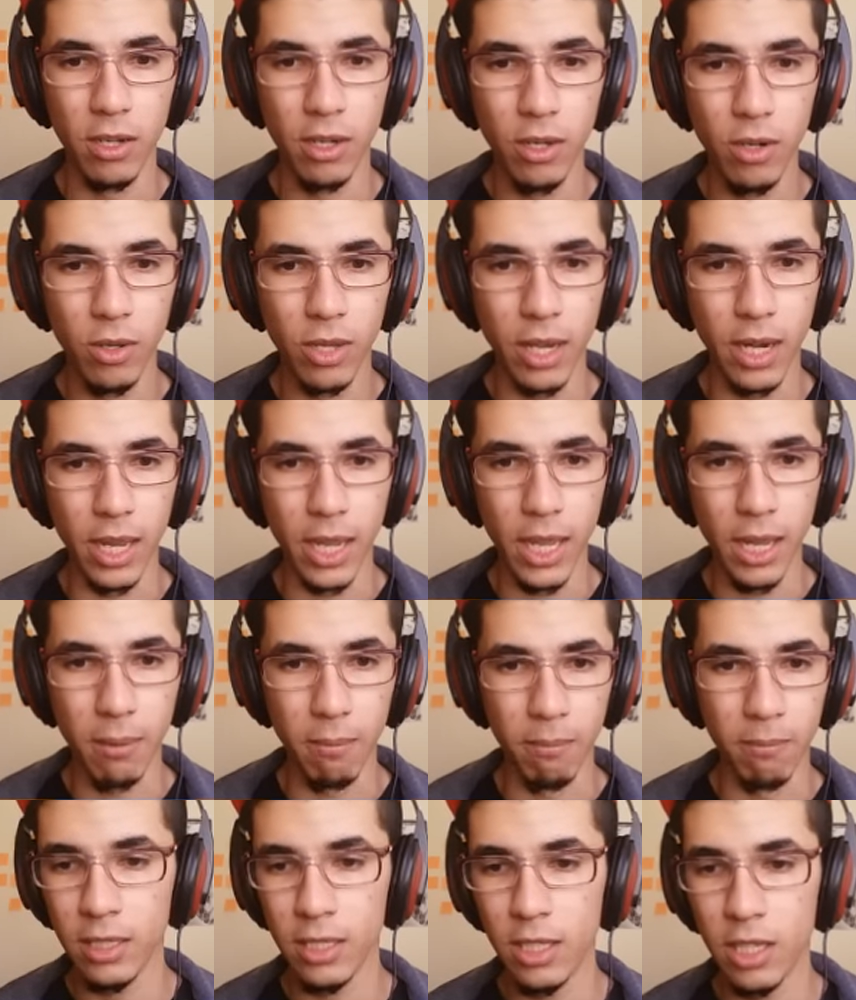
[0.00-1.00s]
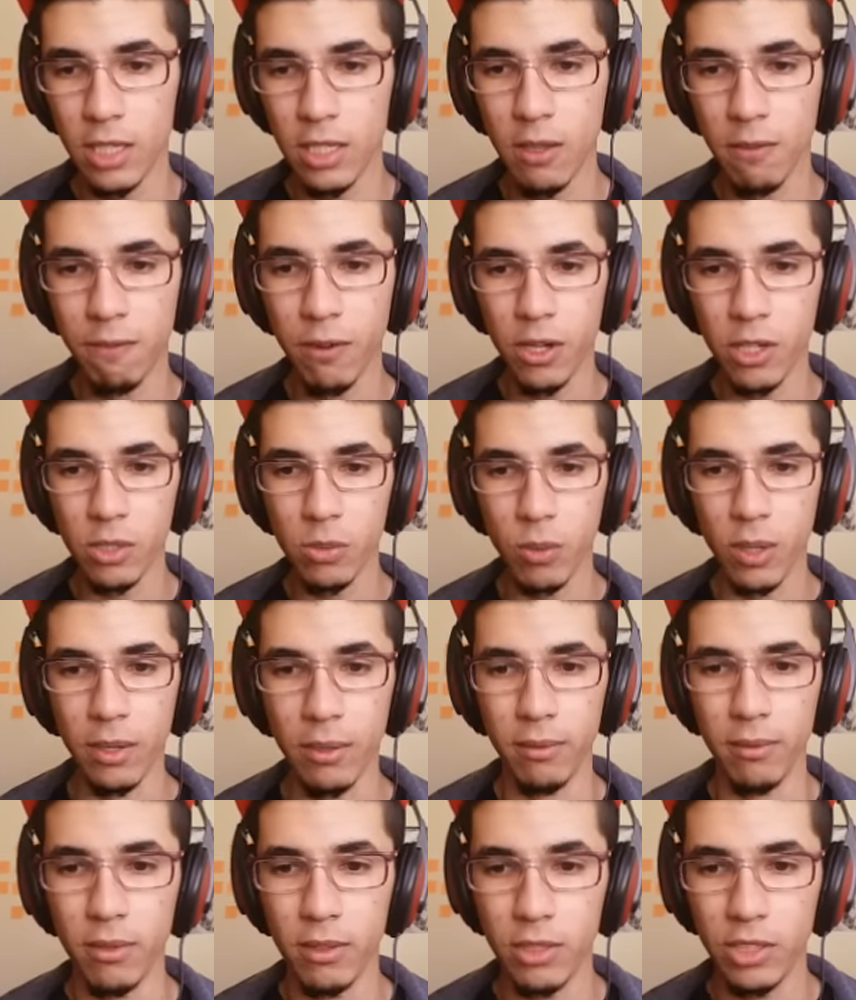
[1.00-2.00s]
Look at him. This is the first one.